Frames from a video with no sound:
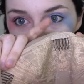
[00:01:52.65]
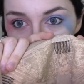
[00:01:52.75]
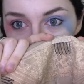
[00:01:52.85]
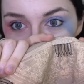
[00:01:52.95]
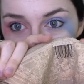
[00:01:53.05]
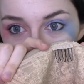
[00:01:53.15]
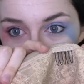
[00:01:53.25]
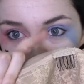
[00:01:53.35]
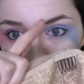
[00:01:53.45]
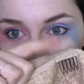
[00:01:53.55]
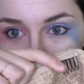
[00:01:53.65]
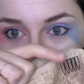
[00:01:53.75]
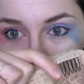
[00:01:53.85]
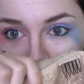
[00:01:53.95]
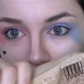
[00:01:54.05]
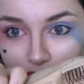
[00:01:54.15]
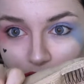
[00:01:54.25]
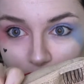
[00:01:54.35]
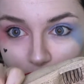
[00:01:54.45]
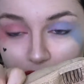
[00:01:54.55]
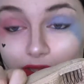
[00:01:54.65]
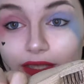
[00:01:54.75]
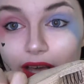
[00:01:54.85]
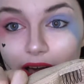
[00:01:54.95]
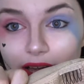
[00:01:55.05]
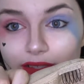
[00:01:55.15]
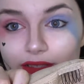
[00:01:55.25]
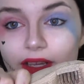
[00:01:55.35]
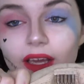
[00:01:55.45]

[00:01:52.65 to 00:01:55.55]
3 clips, 1 in the front and 2 in the sides.